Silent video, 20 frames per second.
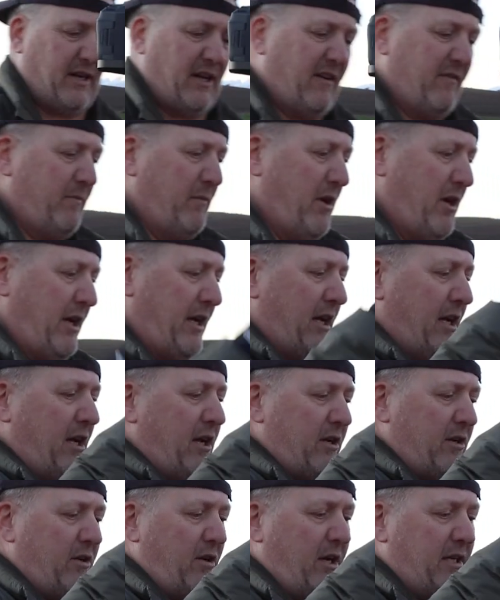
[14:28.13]
I have my
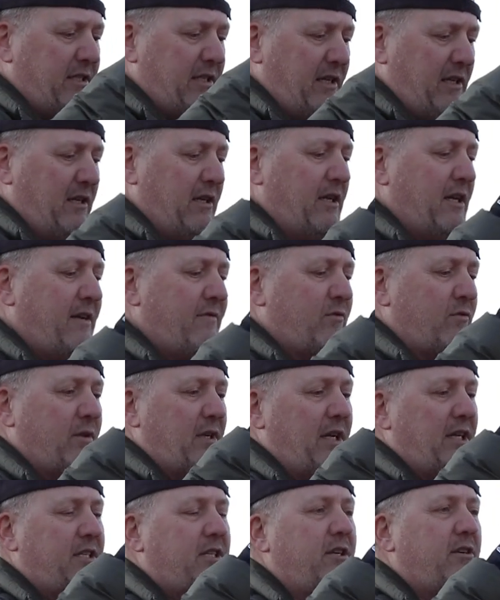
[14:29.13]
nice little lever
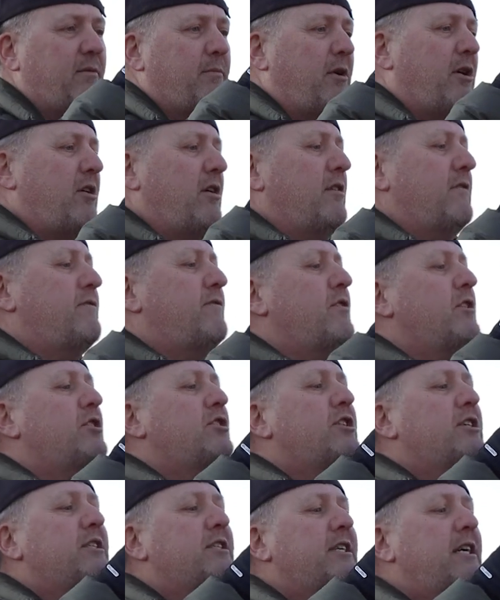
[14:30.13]
release here on my
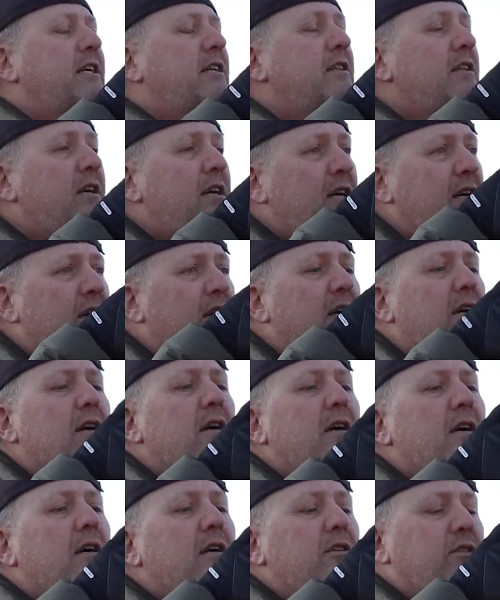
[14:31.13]
iFootage Gazelle
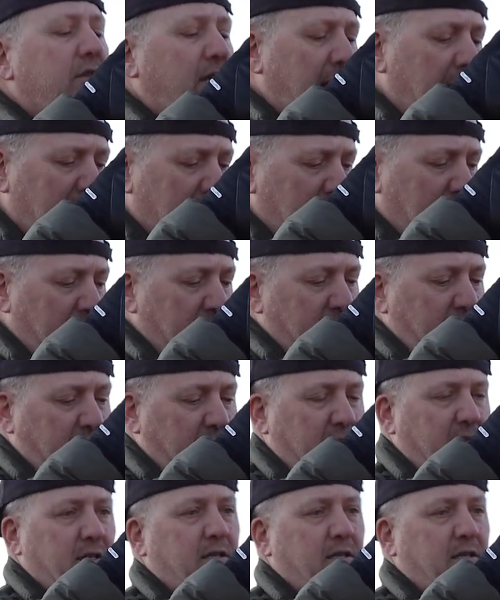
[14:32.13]
to hand.